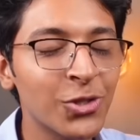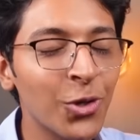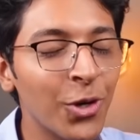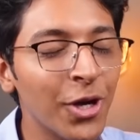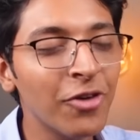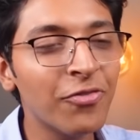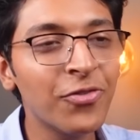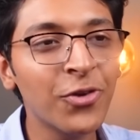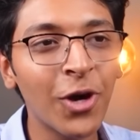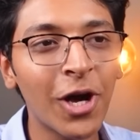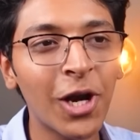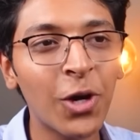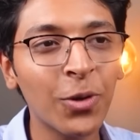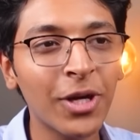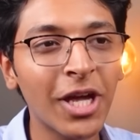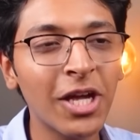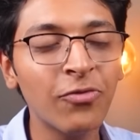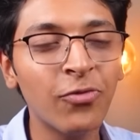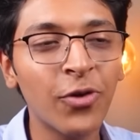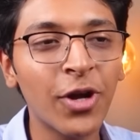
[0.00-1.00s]
So if you are
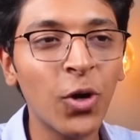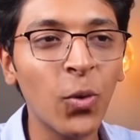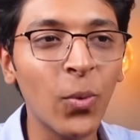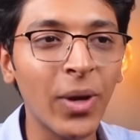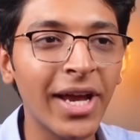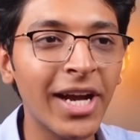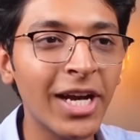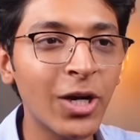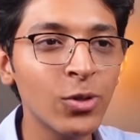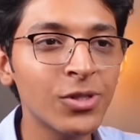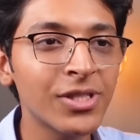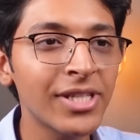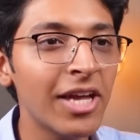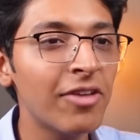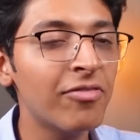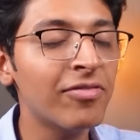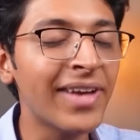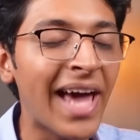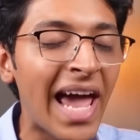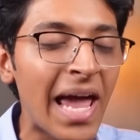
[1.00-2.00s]
looking for a way to
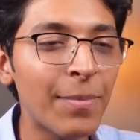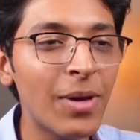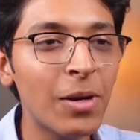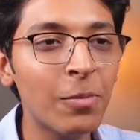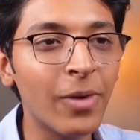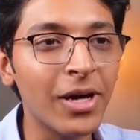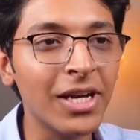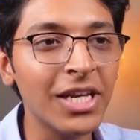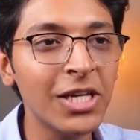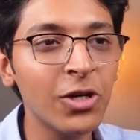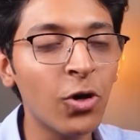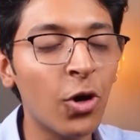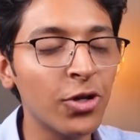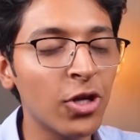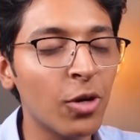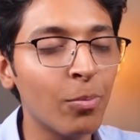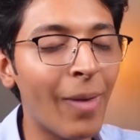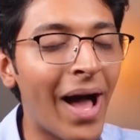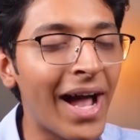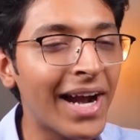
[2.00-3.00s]
save time and money on
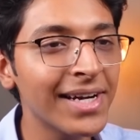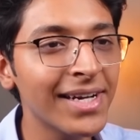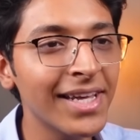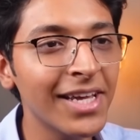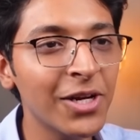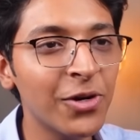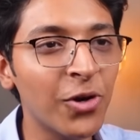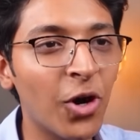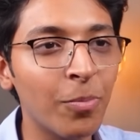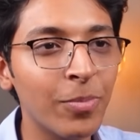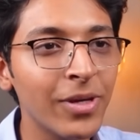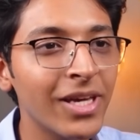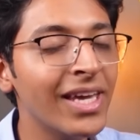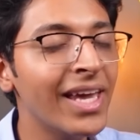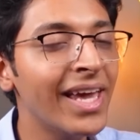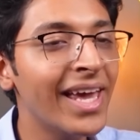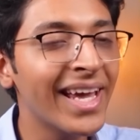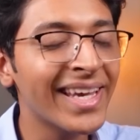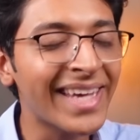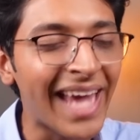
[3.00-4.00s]
your marketing copy,
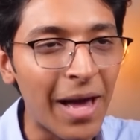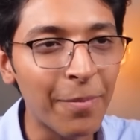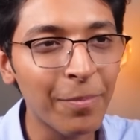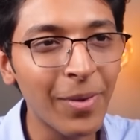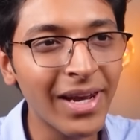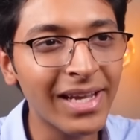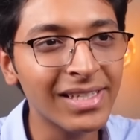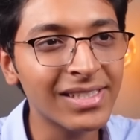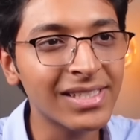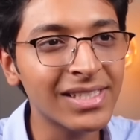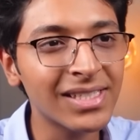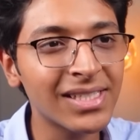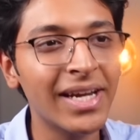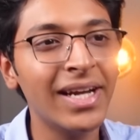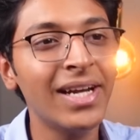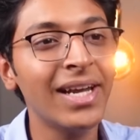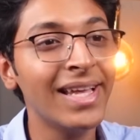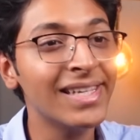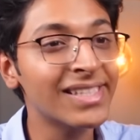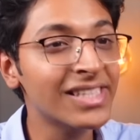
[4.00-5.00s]
Campaign
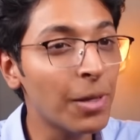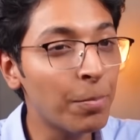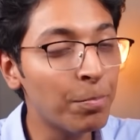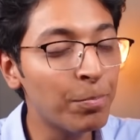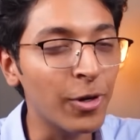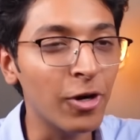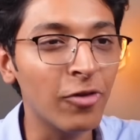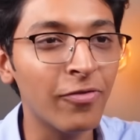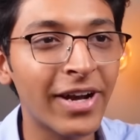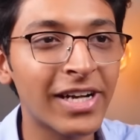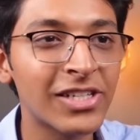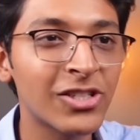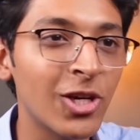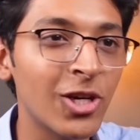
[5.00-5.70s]
Assistant is the perfect